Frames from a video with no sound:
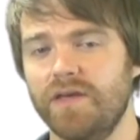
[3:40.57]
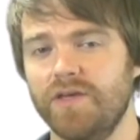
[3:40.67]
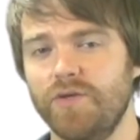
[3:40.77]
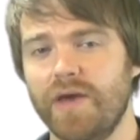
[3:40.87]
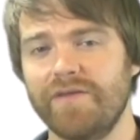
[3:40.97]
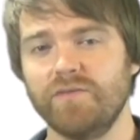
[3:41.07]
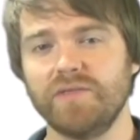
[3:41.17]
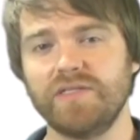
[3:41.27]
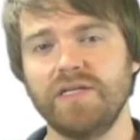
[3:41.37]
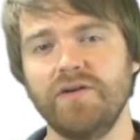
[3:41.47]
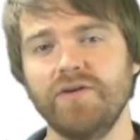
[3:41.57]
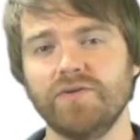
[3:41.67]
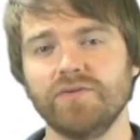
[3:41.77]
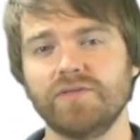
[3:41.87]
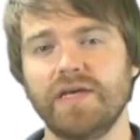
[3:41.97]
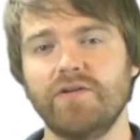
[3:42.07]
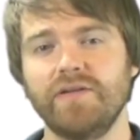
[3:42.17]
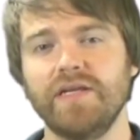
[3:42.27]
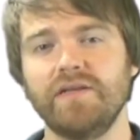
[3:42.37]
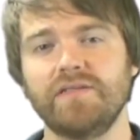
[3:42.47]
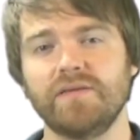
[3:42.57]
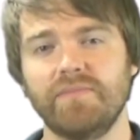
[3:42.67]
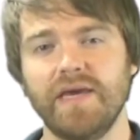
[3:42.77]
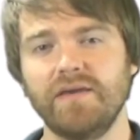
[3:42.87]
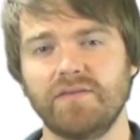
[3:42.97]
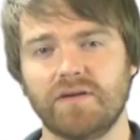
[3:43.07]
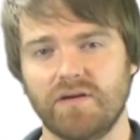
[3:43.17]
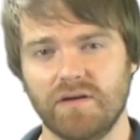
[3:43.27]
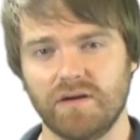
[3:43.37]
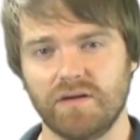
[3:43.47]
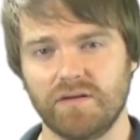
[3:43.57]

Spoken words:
You have the materials that are needed to make the car,